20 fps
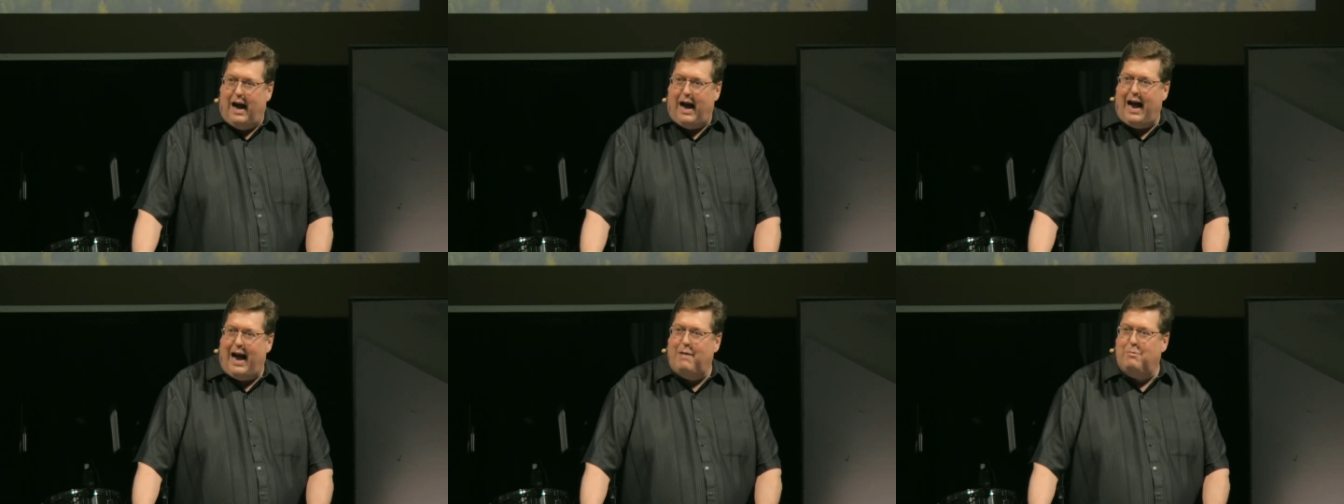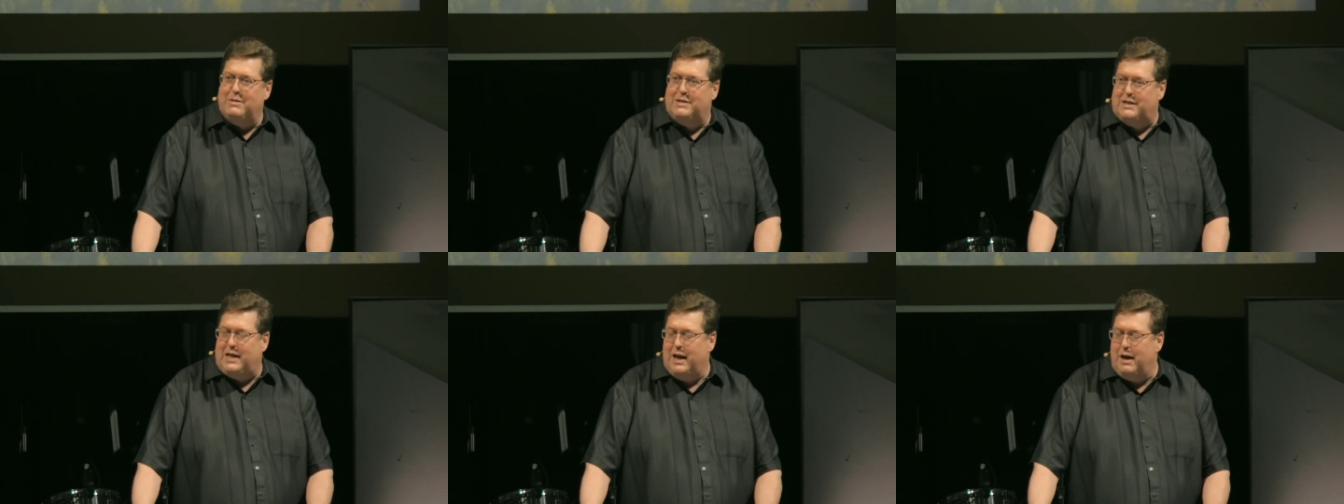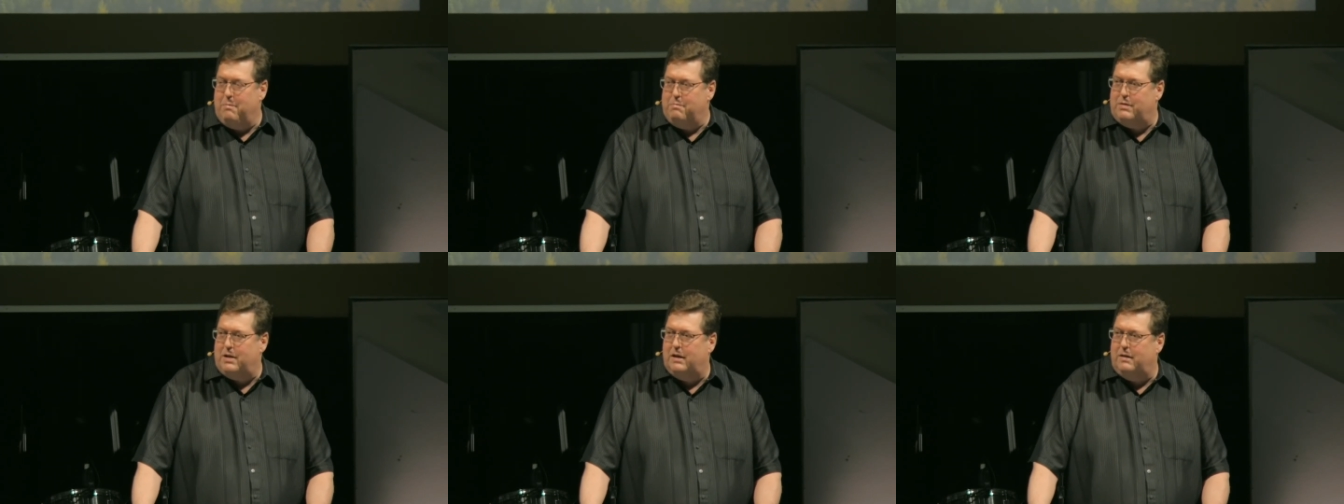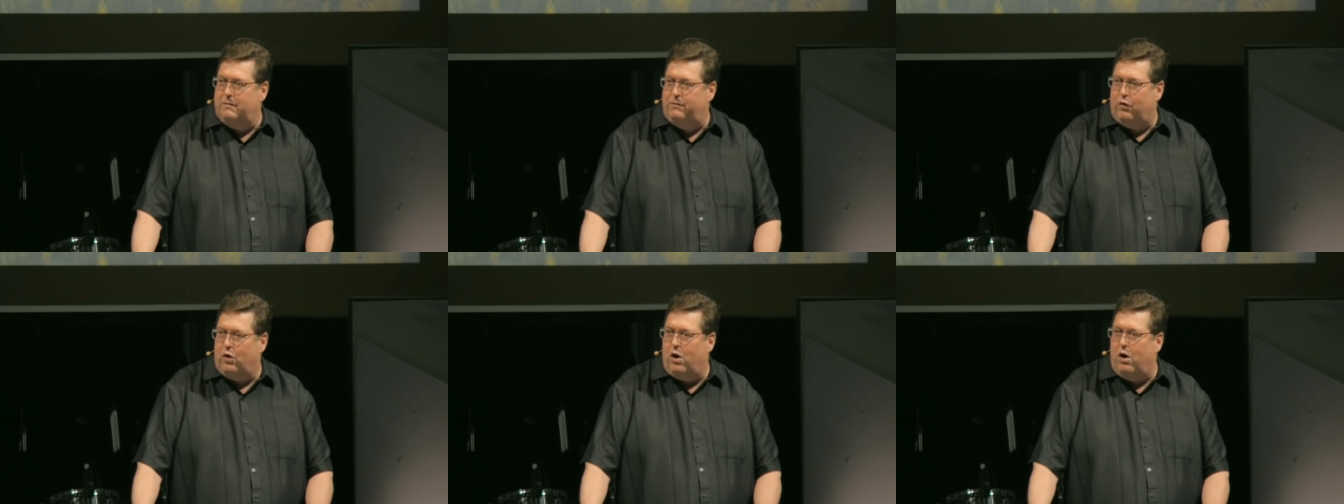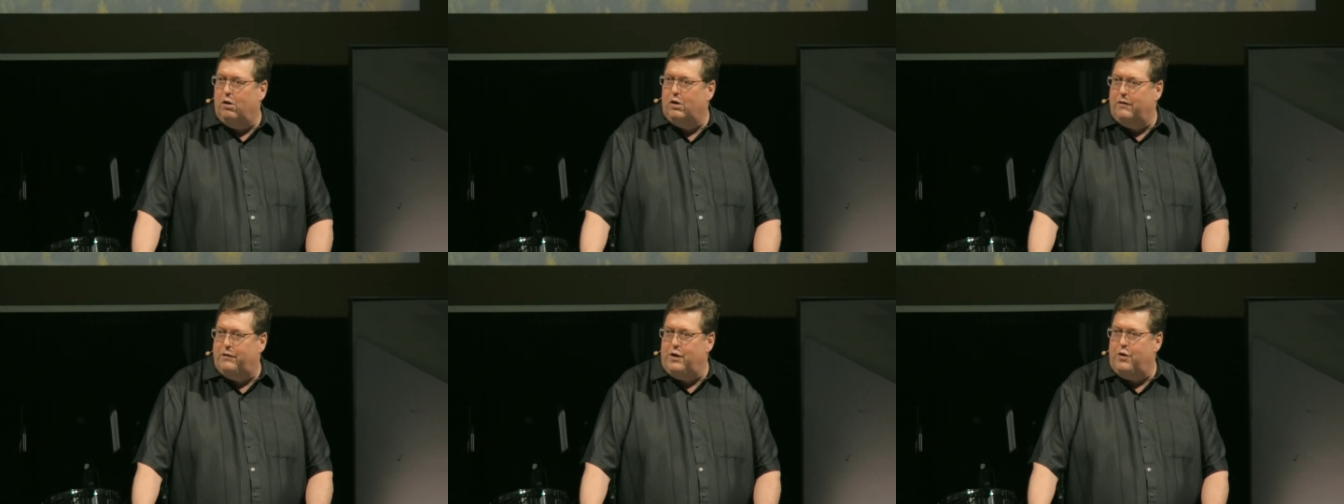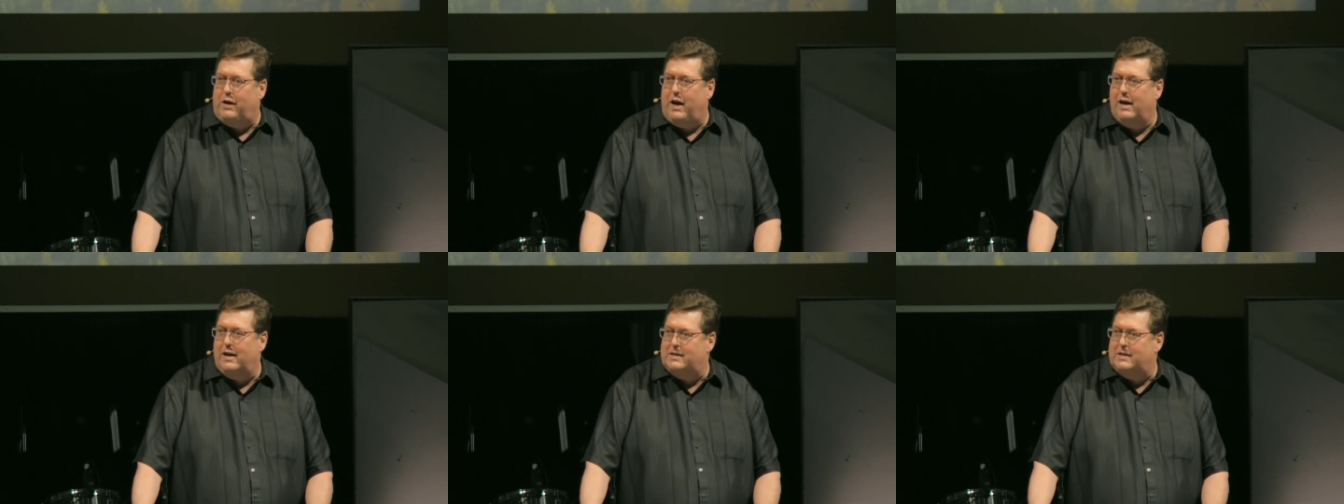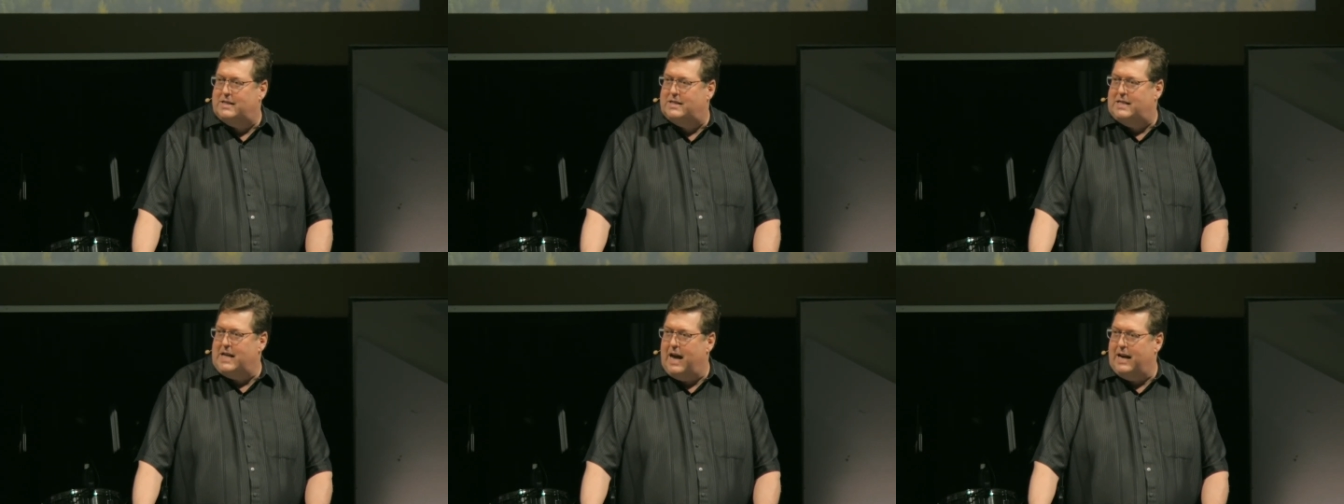I was tempted for all of you
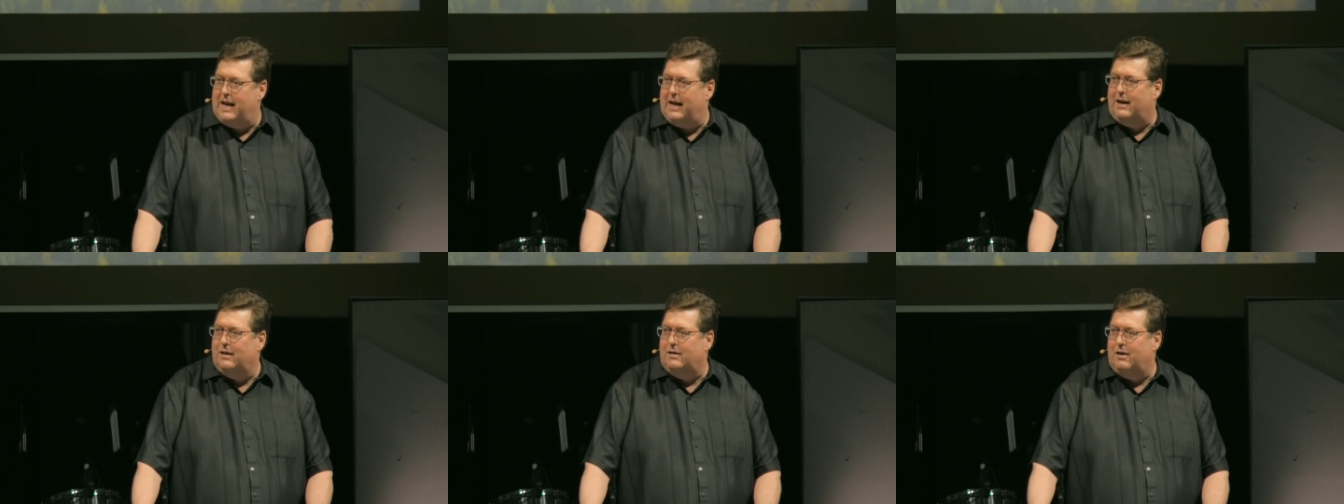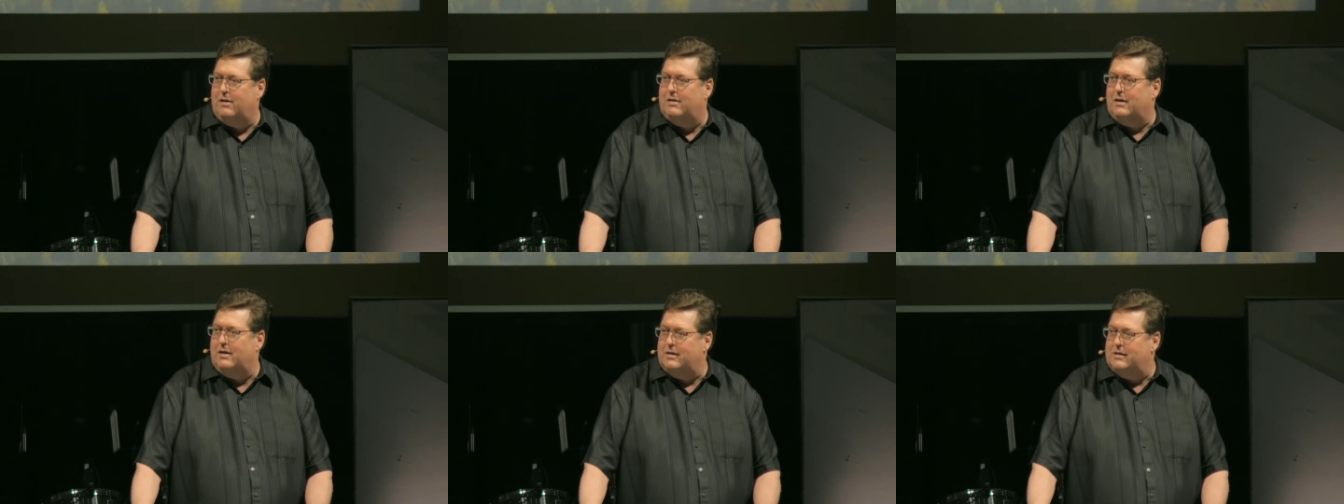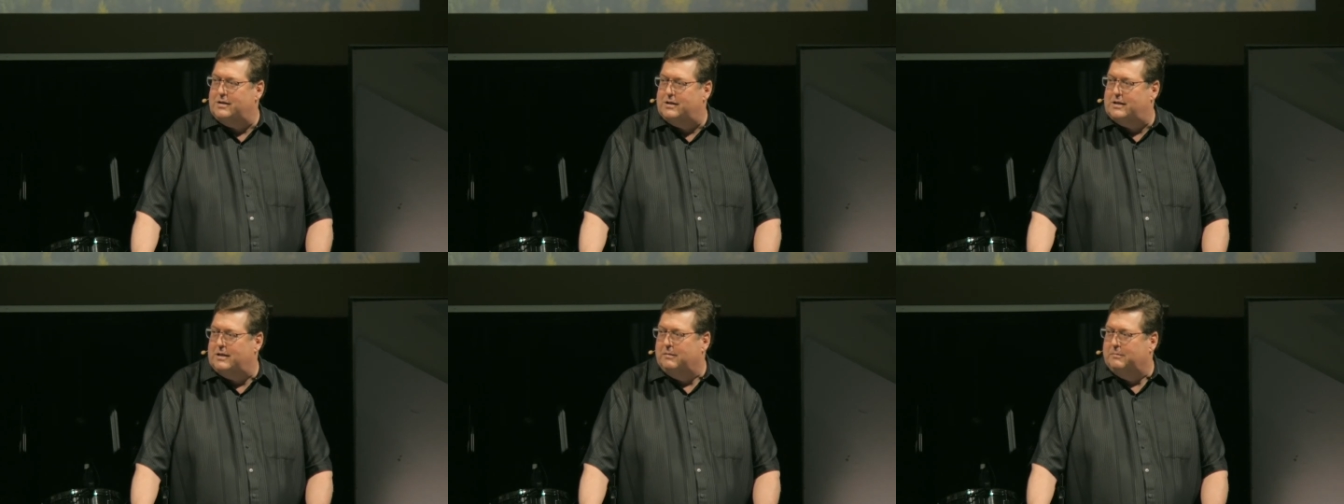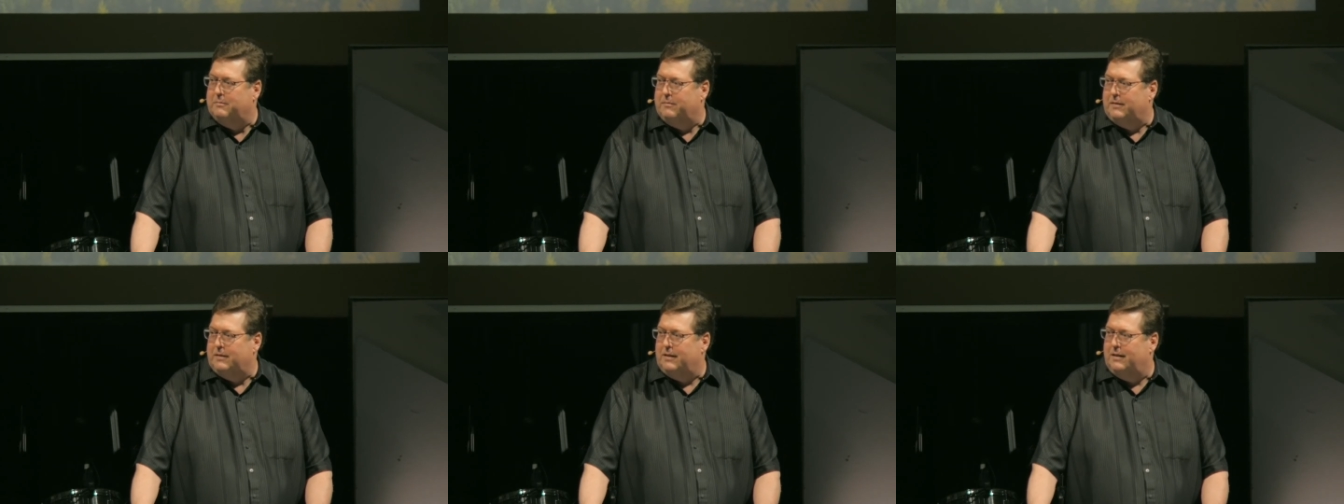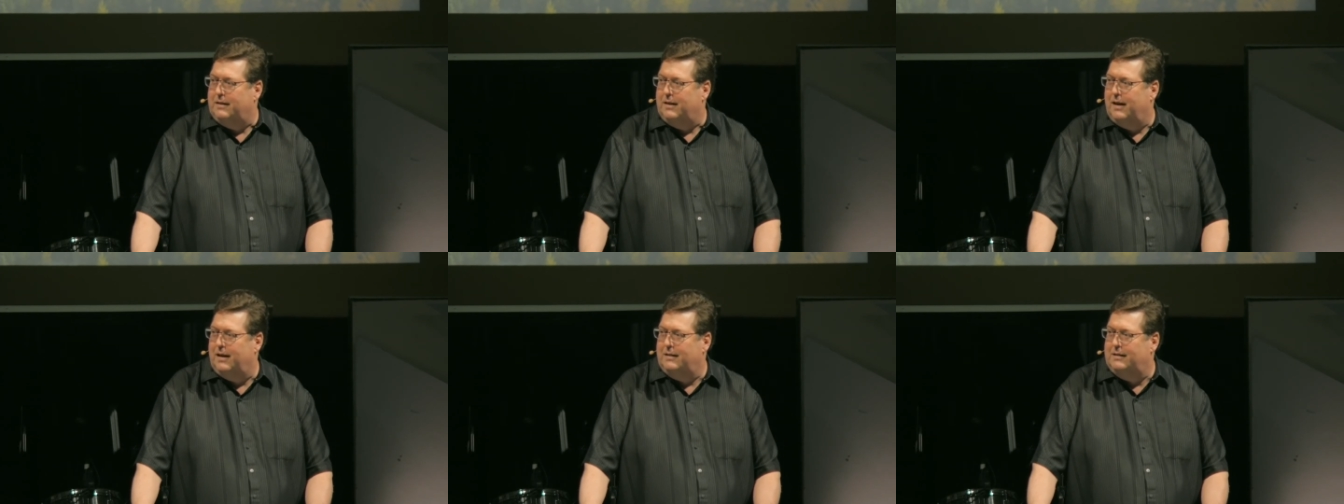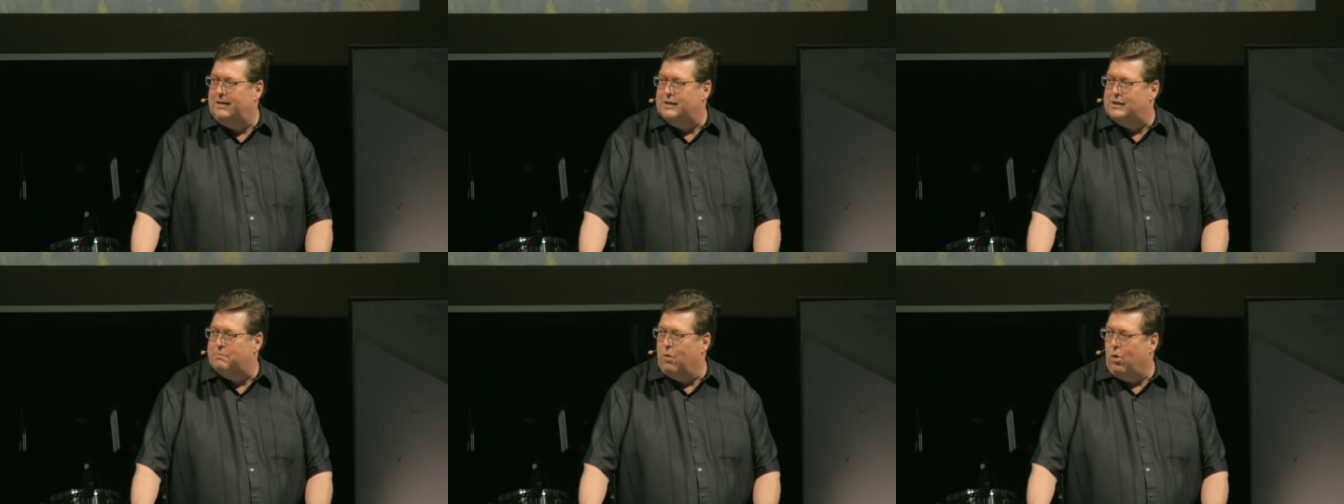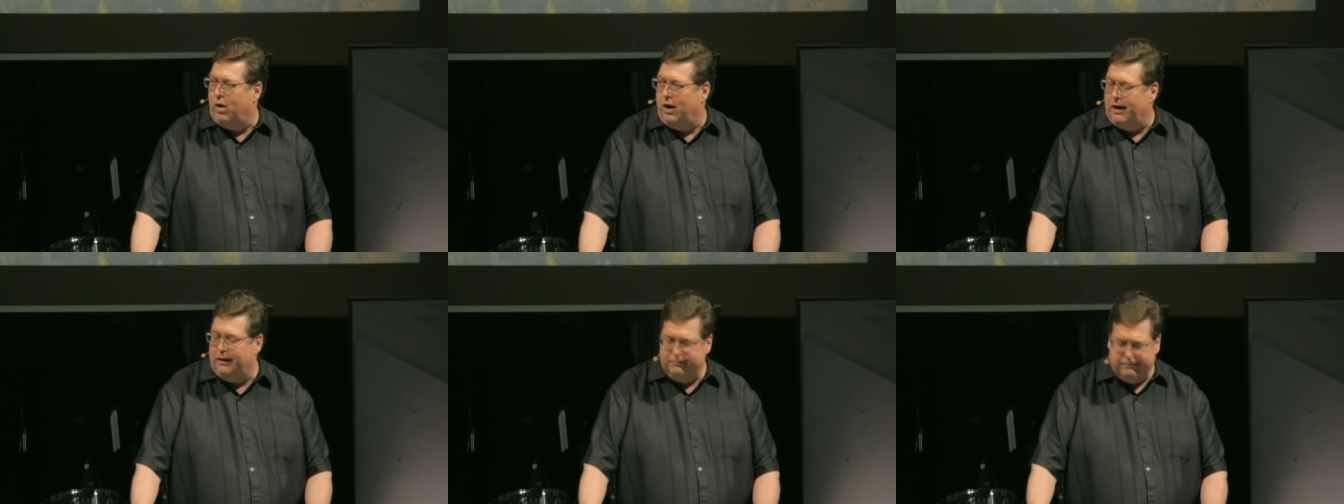kinesthetic learners this
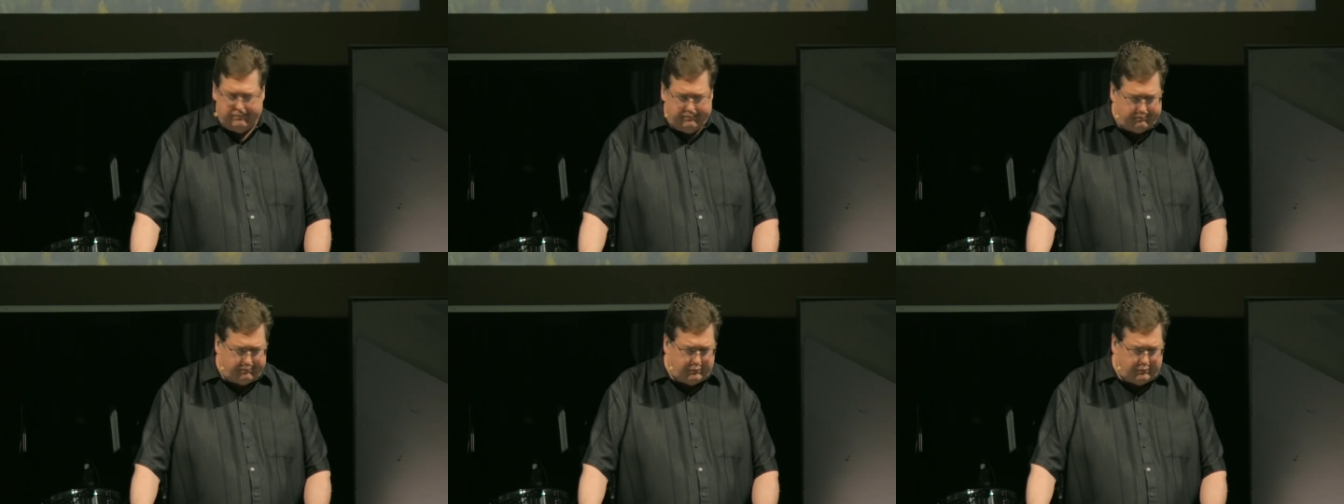morning